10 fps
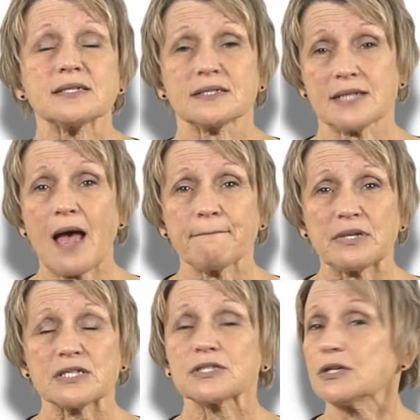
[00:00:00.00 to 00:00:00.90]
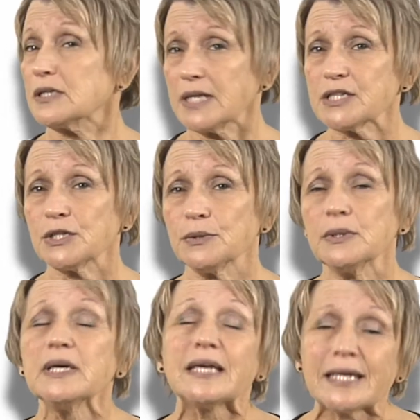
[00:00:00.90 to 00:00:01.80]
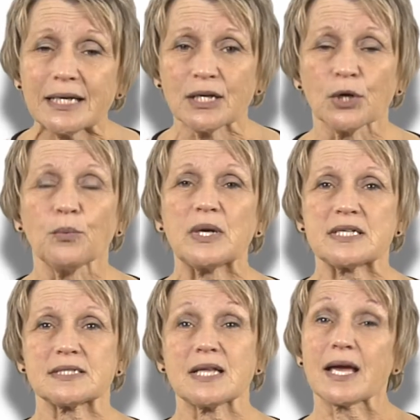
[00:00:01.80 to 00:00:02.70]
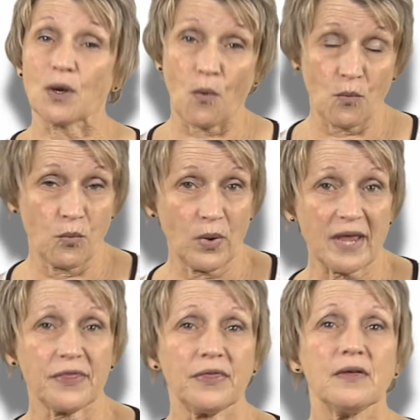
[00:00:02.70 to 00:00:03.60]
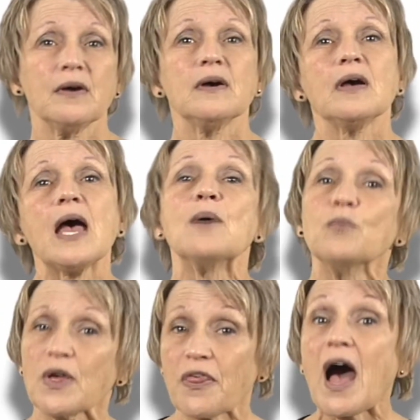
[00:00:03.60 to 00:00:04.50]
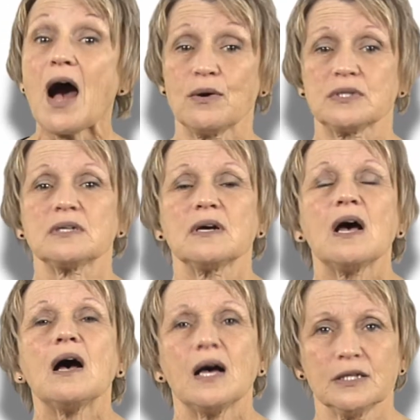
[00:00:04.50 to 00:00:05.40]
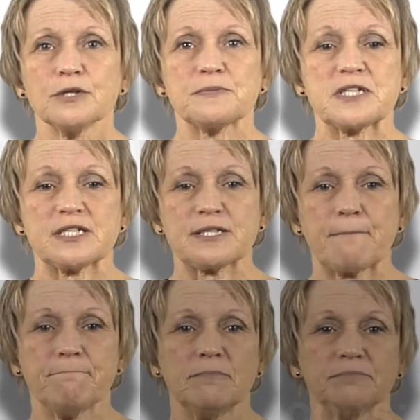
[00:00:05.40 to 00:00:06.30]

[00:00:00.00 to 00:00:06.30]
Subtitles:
example is going to let you hear what it's like with and without a loop system.